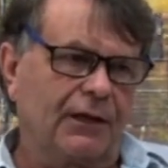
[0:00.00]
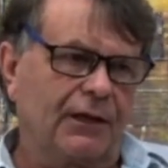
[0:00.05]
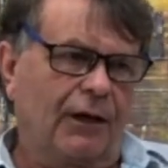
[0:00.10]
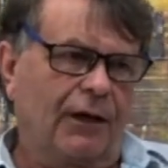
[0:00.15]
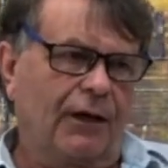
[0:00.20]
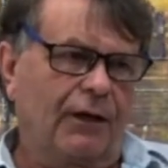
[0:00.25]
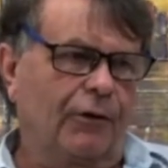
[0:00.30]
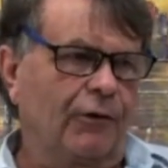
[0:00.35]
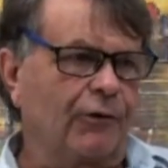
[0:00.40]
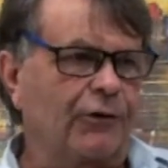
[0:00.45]

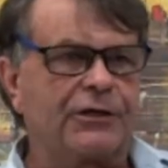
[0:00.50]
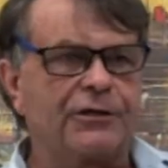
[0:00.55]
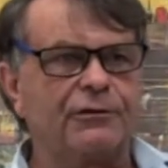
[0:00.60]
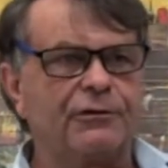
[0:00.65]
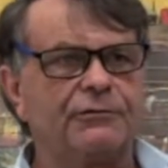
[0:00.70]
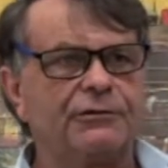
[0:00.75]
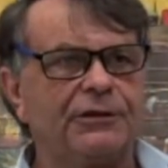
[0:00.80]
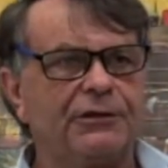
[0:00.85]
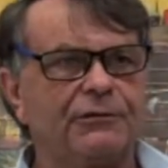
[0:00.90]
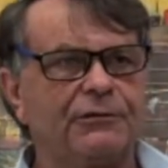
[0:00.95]
Look,
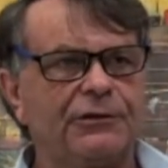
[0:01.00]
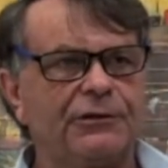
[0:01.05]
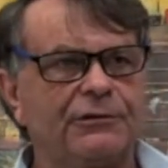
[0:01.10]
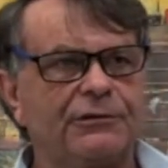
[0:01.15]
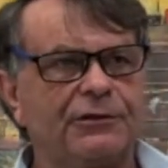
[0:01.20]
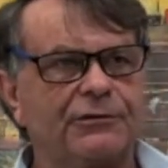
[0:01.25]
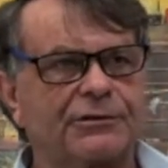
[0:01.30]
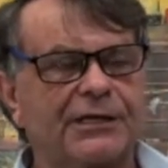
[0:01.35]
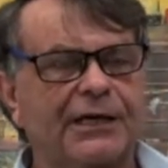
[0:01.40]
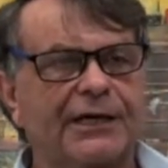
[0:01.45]

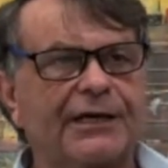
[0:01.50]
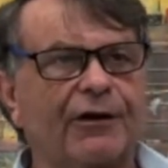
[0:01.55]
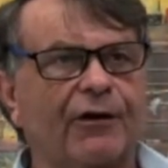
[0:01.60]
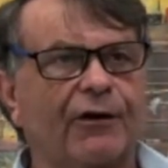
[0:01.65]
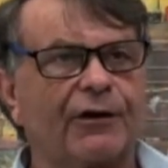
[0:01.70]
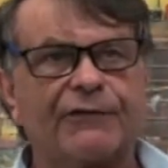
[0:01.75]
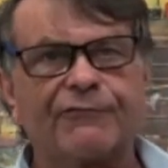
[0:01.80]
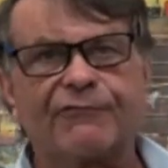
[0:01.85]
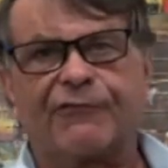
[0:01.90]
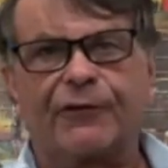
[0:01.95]
you take on
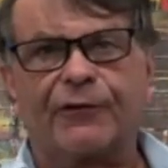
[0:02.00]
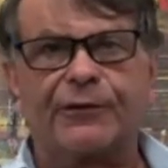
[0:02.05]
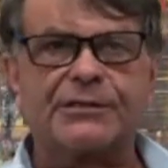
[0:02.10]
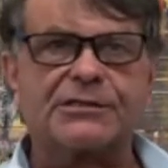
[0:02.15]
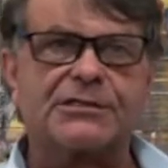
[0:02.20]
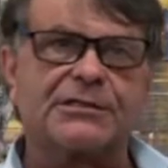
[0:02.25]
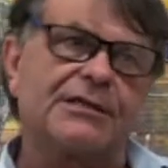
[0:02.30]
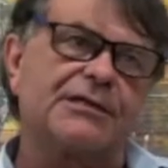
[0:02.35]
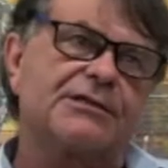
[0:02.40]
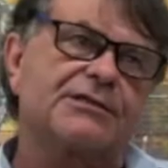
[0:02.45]

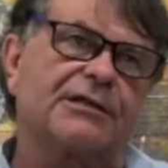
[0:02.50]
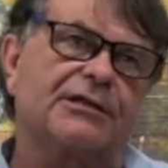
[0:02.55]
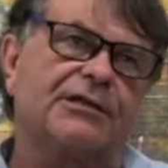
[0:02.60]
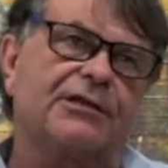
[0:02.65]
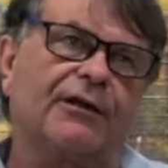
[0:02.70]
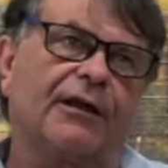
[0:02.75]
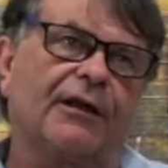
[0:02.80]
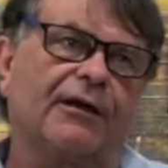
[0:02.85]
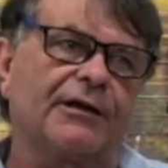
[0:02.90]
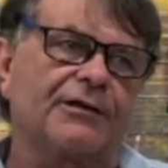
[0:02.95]
influences and you
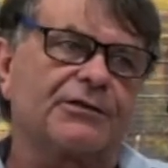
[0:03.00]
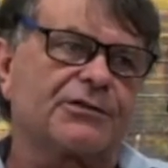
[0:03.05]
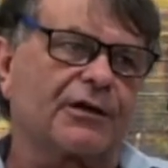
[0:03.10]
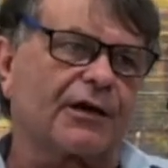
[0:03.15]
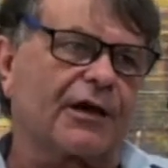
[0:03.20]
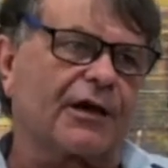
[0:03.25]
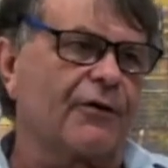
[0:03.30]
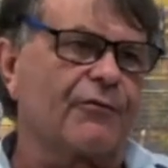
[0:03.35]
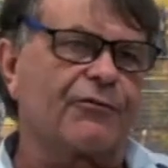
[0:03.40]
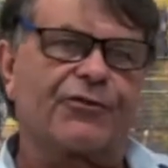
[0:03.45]
learn to
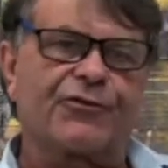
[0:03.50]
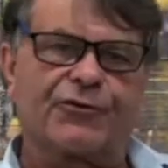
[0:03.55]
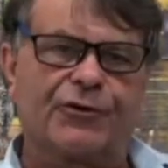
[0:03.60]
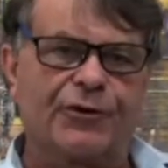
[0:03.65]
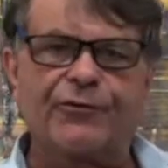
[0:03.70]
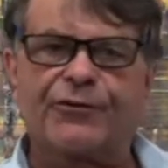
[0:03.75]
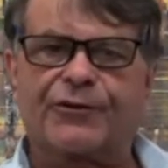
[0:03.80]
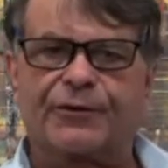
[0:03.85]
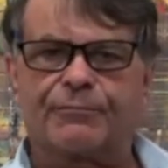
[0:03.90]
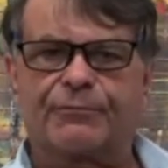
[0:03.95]
go through
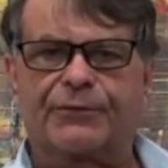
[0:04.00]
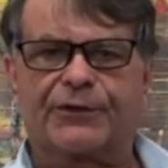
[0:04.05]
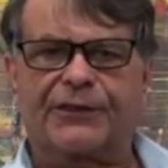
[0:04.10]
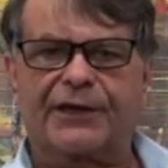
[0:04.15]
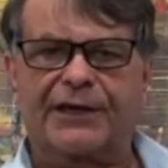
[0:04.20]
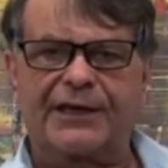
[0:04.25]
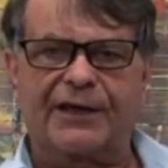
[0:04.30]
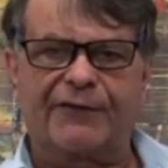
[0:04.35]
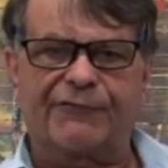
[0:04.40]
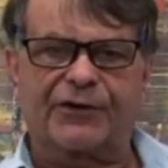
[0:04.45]
them, but they
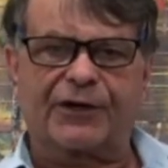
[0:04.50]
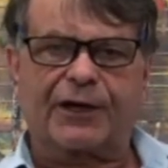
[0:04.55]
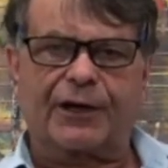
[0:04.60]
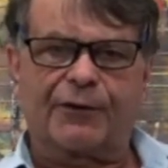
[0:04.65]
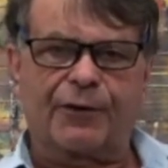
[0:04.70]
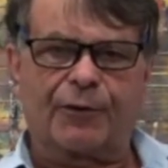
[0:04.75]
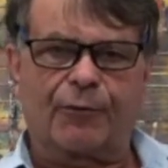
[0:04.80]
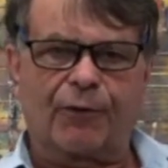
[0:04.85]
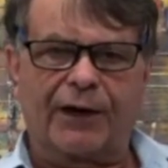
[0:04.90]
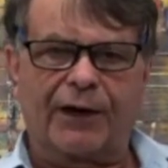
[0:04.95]
never go
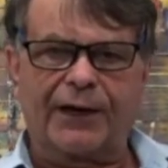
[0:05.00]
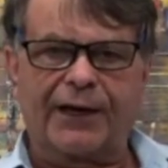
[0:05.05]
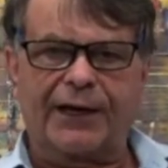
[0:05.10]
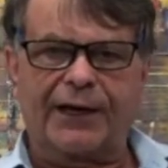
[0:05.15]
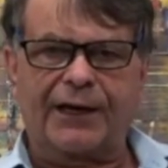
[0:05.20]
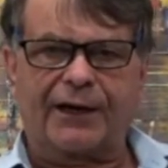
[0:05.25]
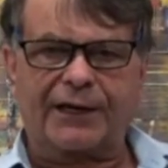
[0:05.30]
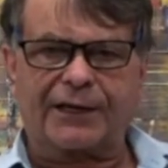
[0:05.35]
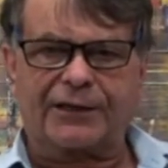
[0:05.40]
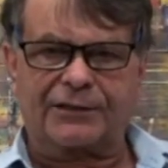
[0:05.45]
away.
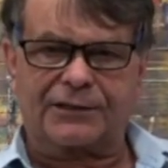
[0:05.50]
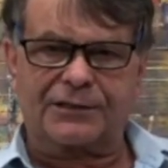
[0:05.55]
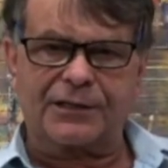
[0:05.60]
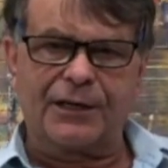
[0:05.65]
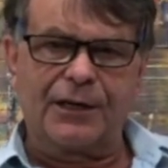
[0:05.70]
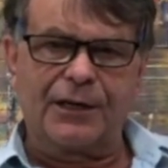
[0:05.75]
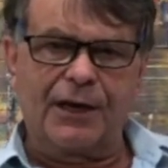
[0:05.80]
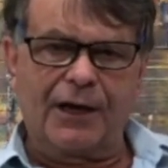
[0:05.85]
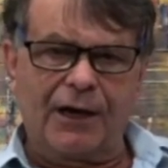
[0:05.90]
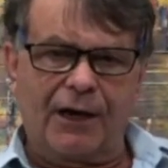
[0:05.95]
I
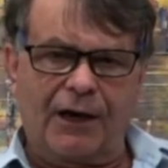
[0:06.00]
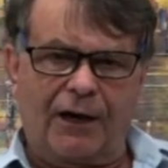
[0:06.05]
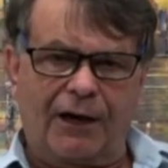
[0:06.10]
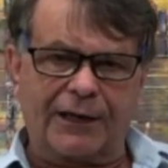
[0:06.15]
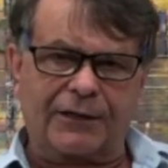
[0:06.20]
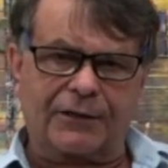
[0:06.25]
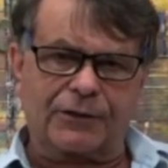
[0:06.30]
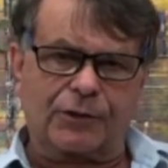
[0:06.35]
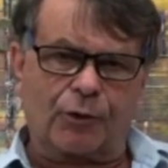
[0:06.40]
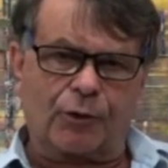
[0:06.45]

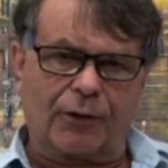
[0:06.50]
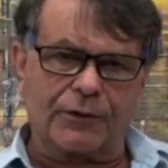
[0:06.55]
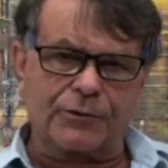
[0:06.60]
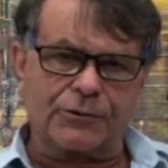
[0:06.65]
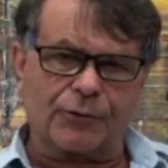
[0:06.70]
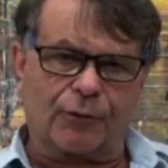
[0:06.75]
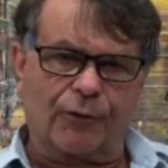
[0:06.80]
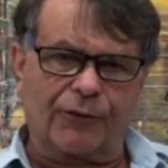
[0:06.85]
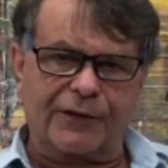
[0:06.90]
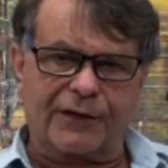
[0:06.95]
can quote
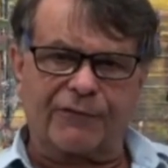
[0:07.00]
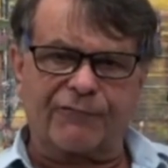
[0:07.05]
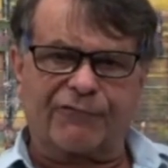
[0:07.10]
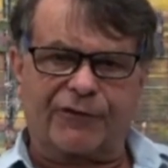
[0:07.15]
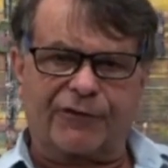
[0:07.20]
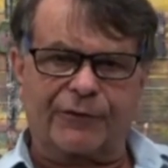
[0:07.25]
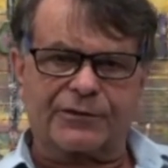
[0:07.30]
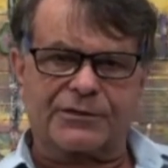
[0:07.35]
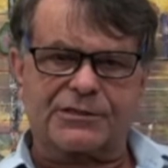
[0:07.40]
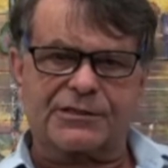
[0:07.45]
all the
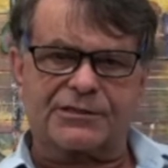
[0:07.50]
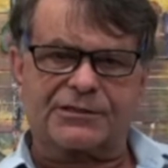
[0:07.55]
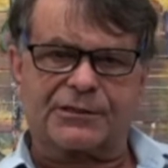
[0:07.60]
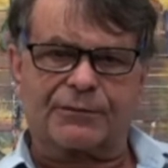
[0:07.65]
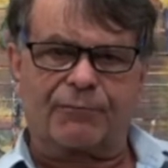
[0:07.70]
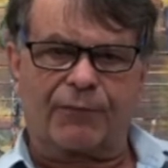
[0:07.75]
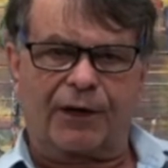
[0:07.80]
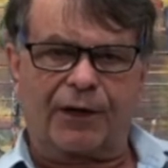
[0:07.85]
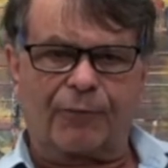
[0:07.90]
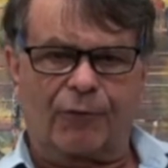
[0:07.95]
influences in
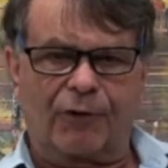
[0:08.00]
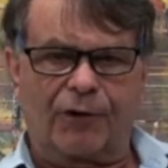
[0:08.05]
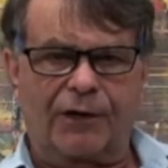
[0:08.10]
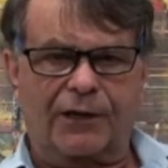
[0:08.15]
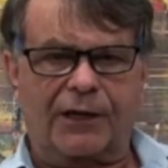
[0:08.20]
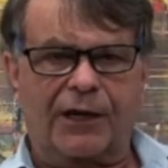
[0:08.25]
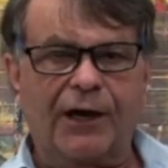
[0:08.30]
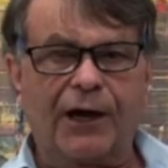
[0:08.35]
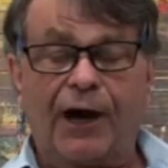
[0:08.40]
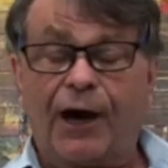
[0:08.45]
my work.
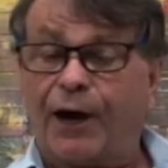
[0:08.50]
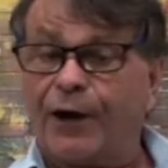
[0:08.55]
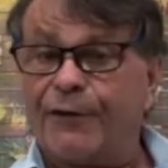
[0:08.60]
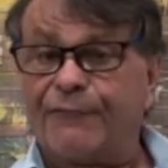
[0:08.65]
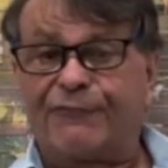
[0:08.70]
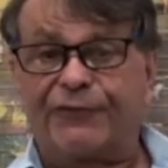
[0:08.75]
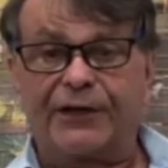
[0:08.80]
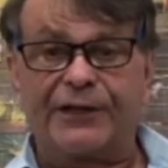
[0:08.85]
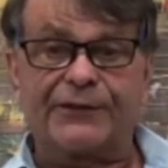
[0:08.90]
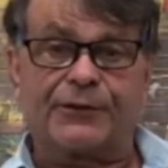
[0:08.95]

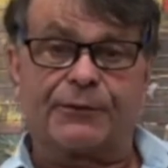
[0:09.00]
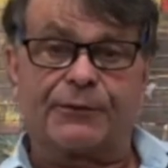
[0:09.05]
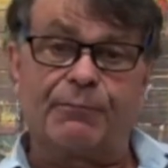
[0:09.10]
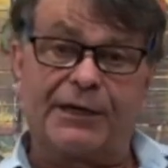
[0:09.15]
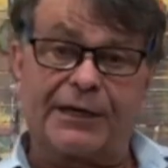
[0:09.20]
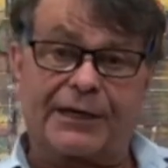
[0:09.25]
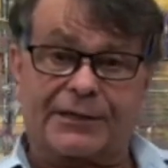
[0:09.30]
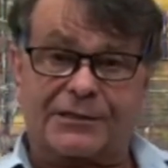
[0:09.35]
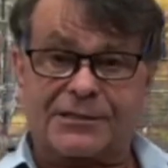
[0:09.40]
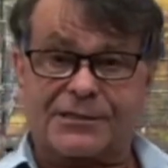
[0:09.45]
Hopefully the
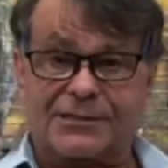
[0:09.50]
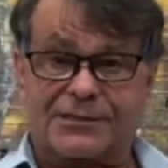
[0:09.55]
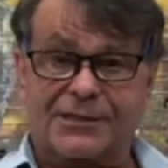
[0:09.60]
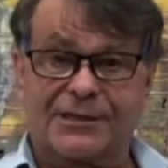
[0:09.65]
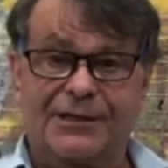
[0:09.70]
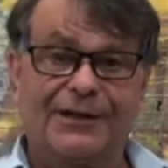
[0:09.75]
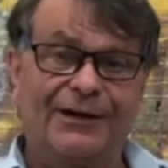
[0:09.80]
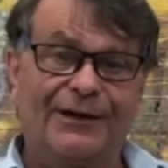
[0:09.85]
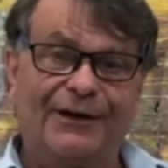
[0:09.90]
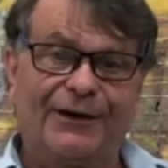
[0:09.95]
mix
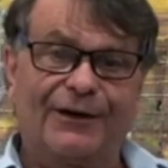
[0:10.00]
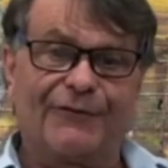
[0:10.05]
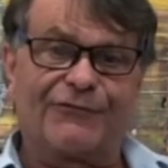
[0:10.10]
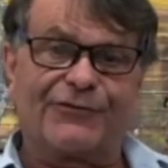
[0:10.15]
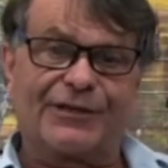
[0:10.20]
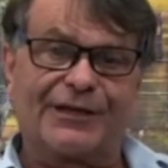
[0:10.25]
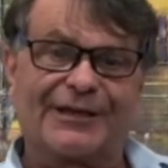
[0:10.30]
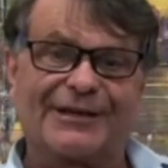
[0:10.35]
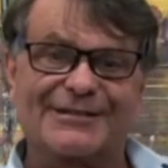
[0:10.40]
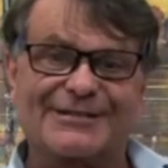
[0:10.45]
of
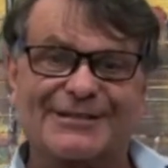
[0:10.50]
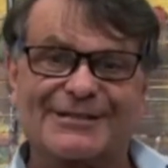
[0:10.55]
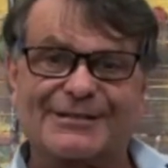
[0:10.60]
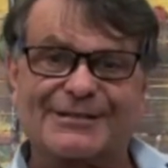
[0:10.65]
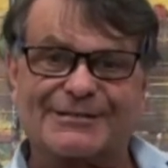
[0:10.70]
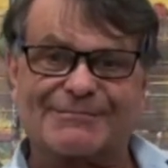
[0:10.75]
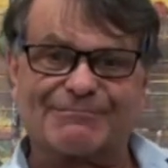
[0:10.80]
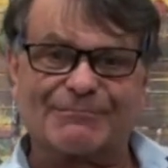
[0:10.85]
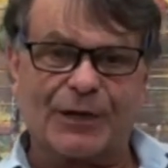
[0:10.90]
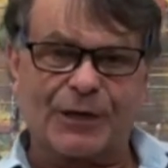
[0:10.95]
things
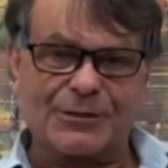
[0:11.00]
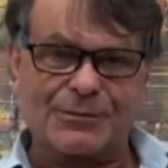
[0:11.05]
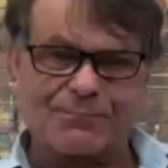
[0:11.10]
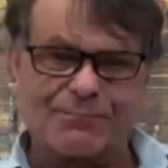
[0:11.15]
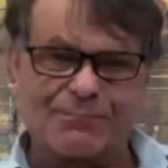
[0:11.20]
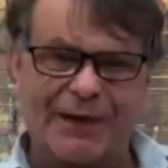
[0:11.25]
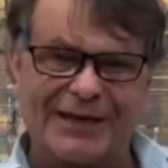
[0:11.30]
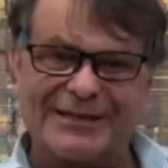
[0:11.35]
has made it